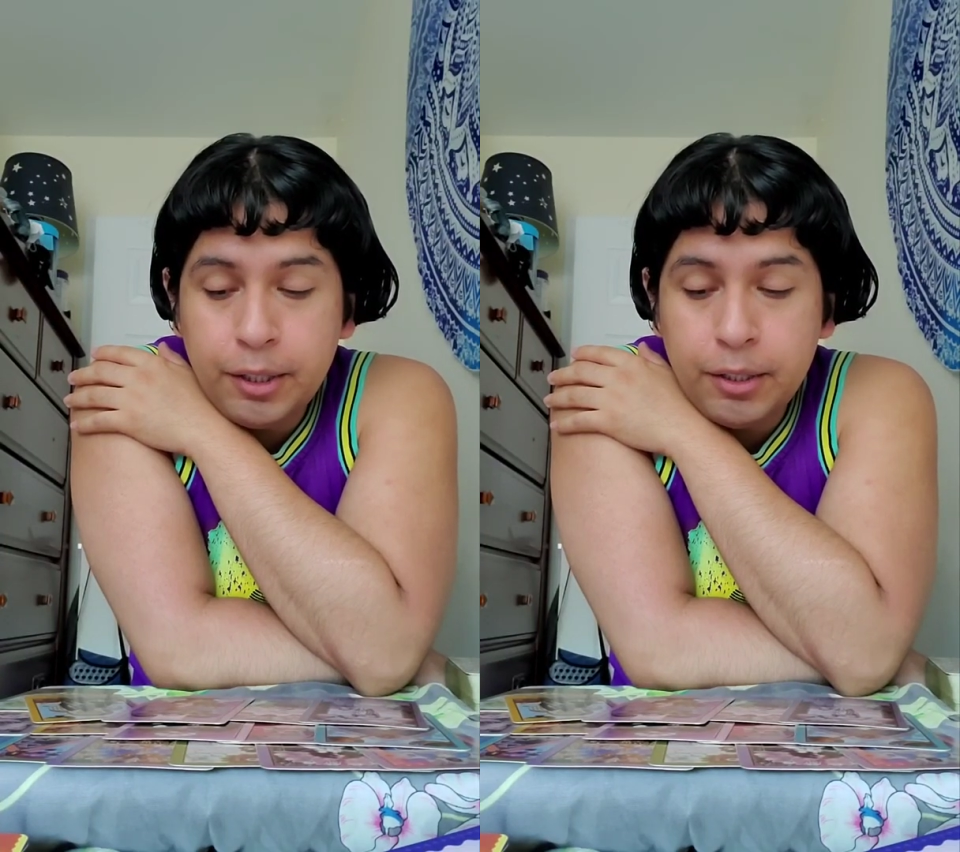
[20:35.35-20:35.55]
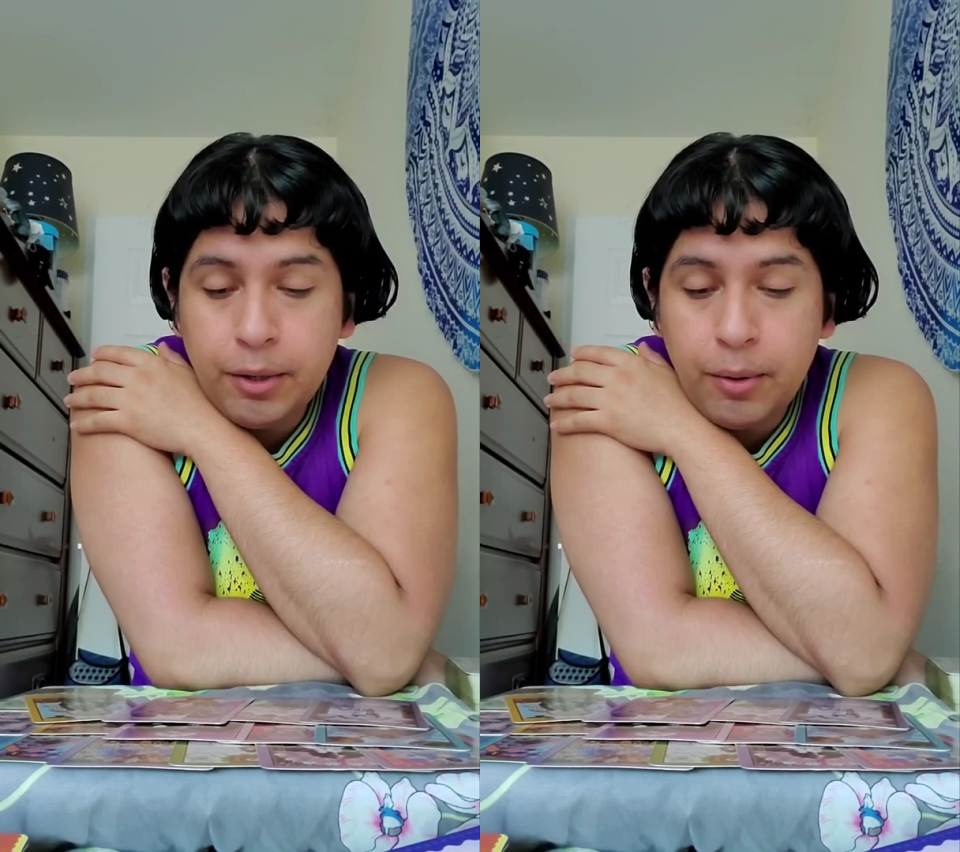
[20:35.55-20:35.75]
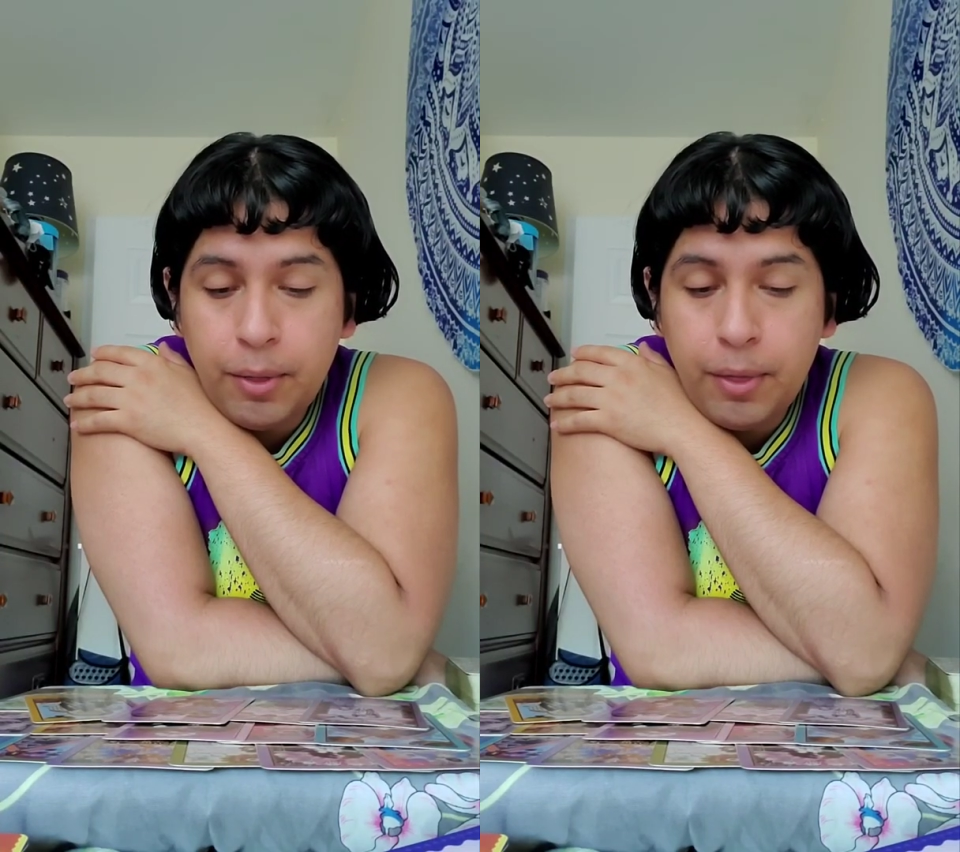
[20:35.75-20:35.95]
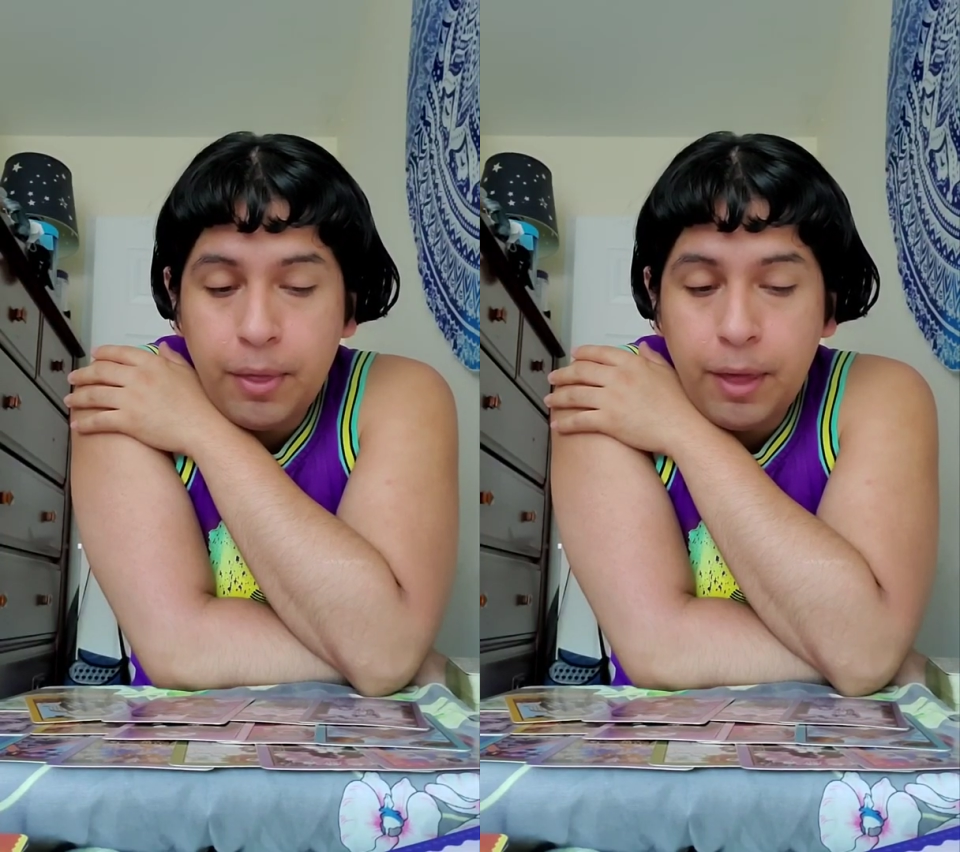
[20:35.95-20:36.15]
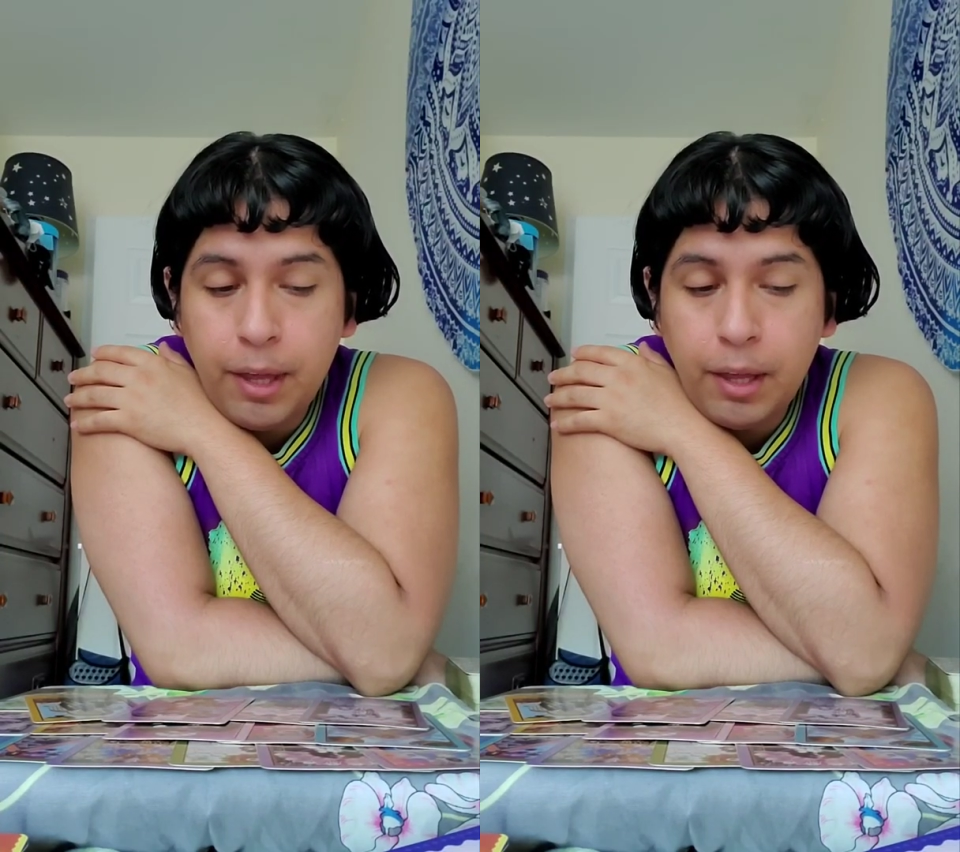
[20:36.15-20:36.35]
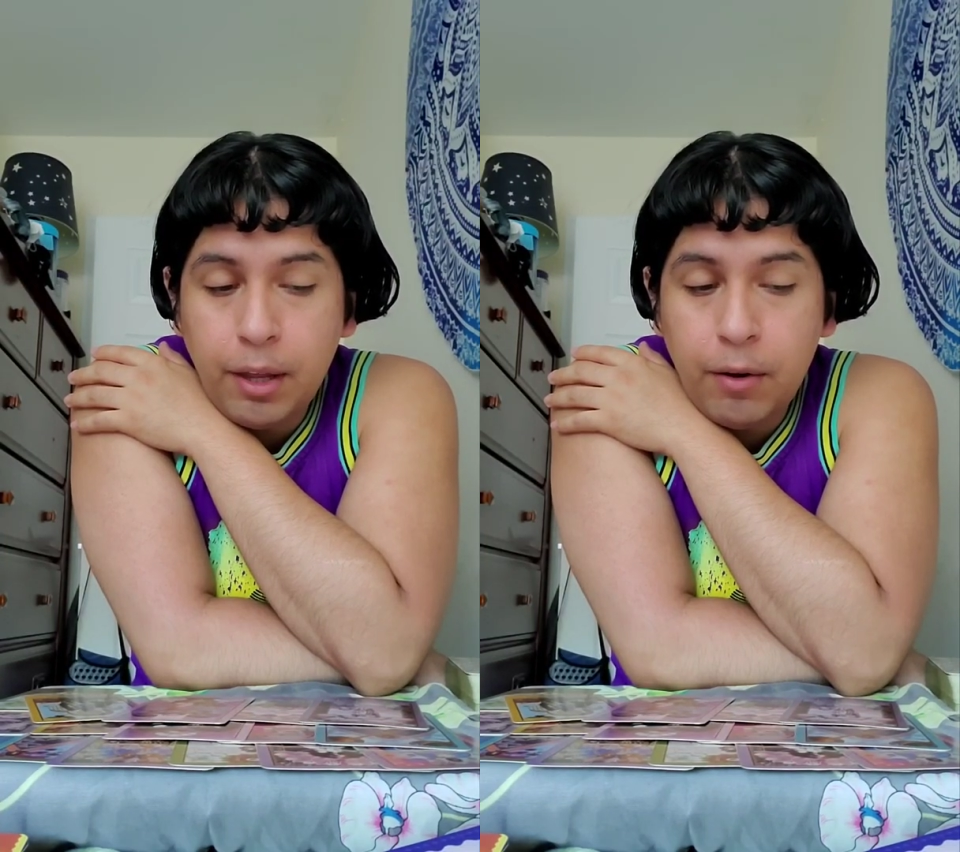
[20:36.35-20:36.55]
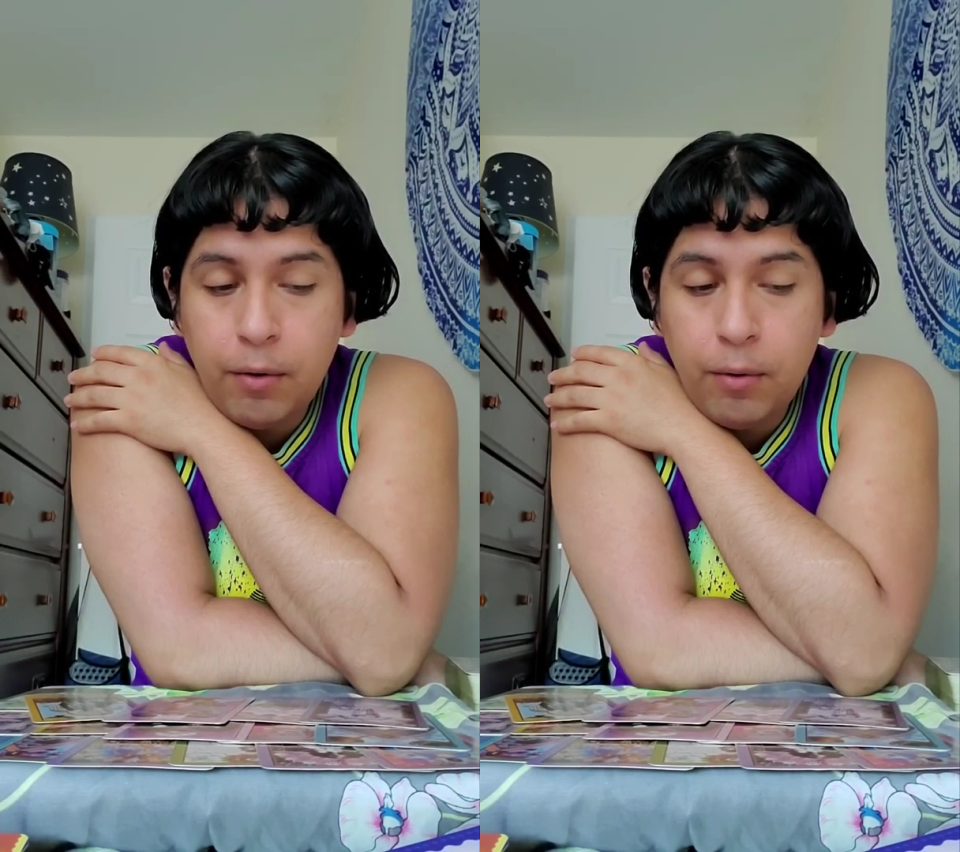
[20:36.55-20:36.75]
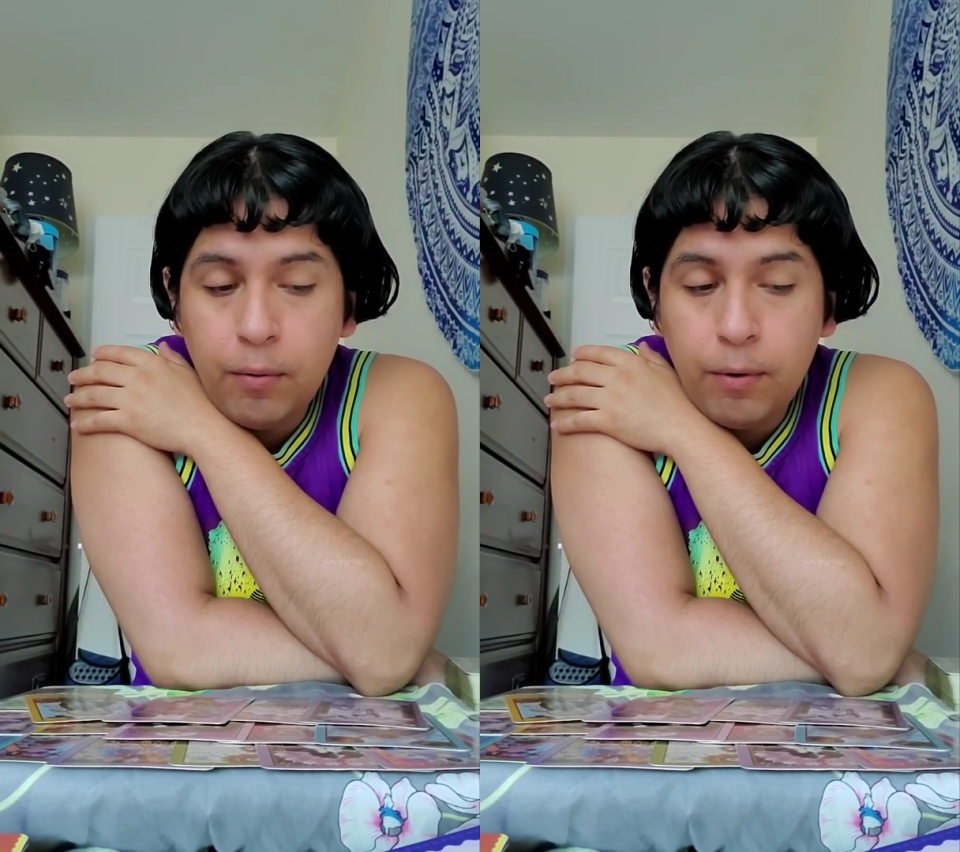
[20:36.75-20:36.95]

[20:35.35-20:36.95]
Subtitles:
So thank you